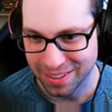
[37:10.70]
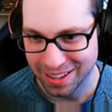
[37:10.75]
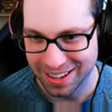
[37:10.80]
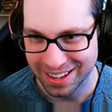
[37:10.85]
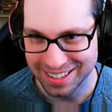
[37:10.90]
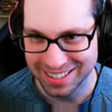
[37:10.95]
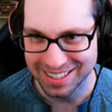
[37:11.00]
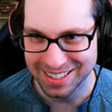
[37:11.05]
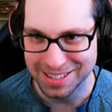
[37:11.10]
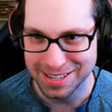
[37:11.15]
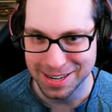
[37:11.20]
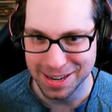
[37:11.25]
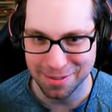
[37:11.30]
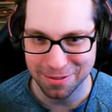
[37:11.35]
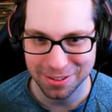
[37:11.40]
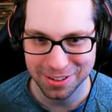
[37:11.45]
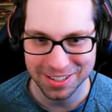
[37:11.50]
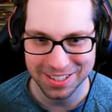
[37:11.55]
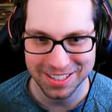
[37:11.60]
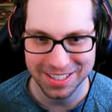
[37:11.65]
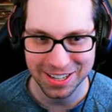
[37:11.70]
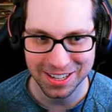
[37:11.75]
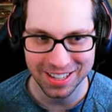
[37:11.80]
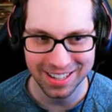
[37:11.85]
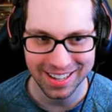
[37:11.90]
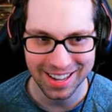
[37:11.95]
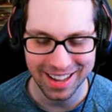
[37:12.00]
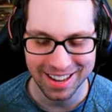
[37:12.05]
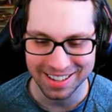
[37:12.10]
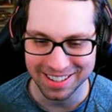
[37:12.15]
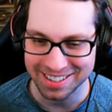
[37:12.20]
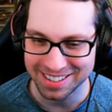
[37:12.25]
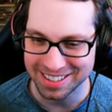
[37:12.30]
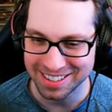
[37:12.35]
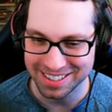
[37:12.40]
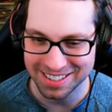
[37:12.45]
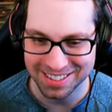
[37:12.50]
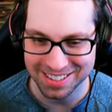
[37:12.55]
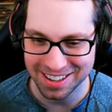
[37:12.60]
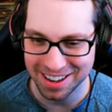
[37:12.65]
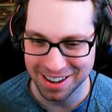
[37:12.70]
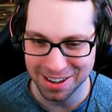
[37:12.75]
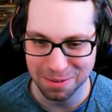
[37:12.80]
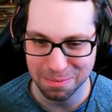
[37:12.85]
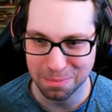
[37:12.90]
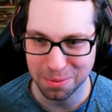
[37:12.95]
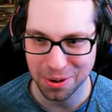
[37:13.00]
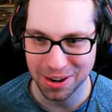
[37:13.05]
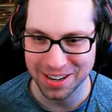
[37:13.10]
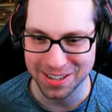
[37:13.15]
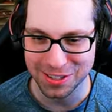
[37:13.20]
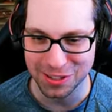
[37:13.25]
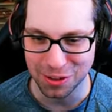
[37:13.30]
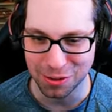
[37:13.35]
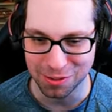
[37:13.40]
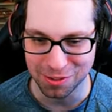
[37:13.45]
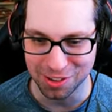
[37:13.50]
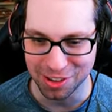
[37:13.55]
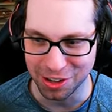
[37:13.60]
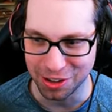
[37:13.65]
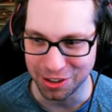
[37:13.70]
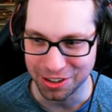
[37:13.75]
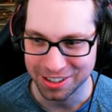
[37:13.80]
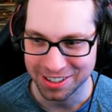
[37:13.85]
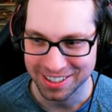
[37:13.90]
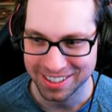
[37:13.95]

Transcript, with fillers: I could definitely tell you that. He, he's not impressed over there.